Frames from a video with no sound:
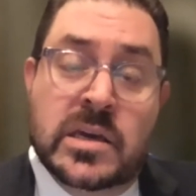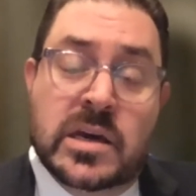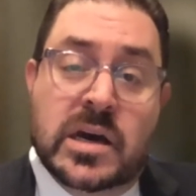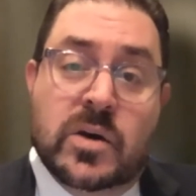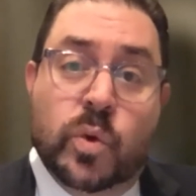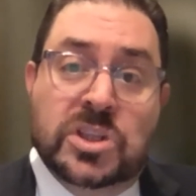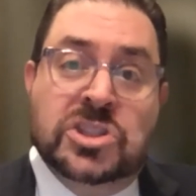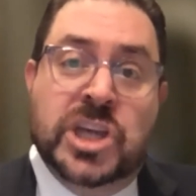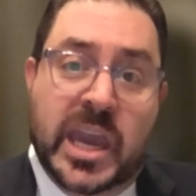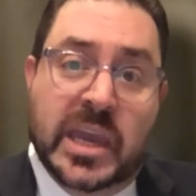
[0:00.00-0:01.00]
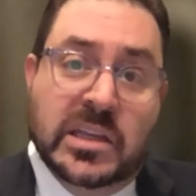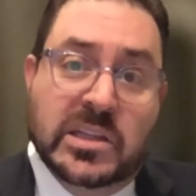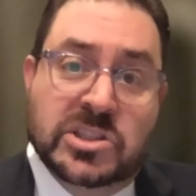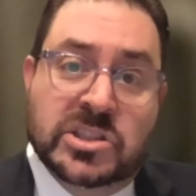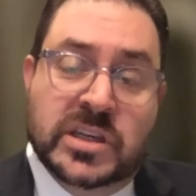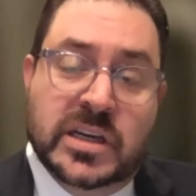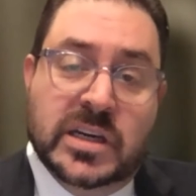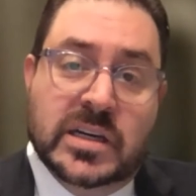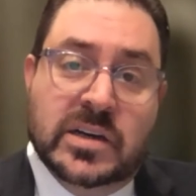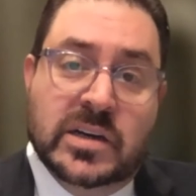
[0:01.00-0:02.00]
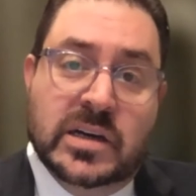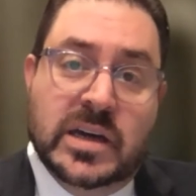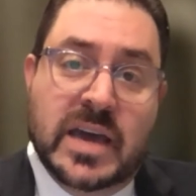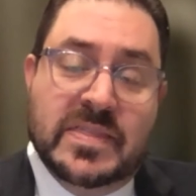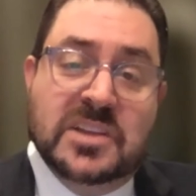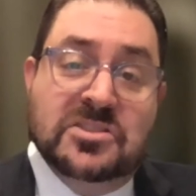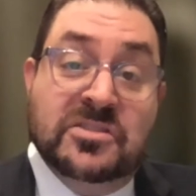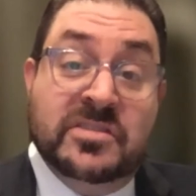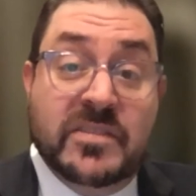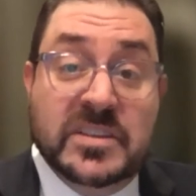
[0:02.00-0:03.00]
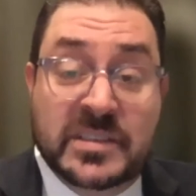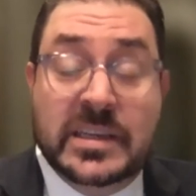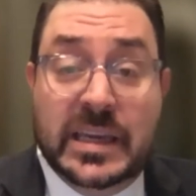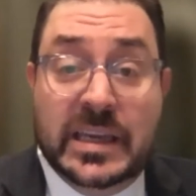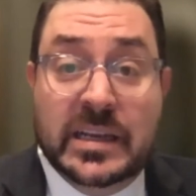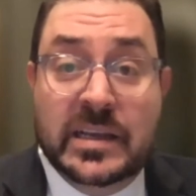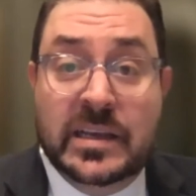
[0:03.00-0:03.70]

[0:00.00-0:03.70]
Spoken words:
would change at the age of 17,